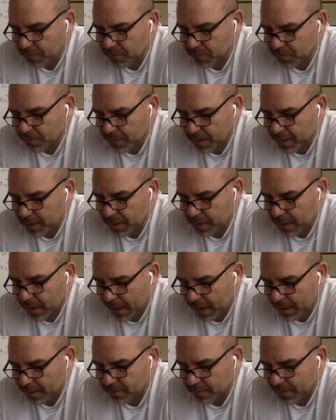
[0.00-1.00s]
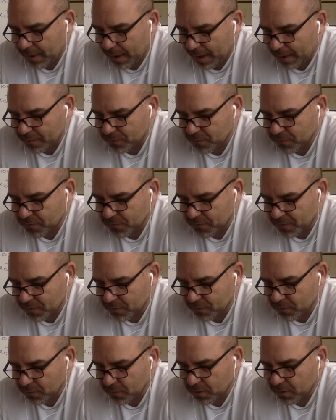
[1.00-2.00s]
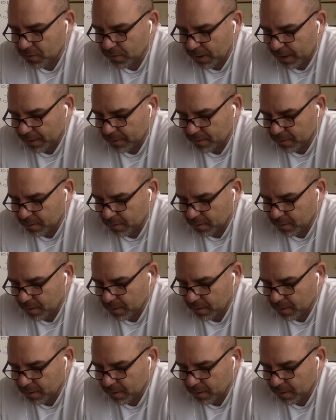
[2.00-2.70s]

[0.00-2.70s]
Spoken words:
as many cans as her sister collected.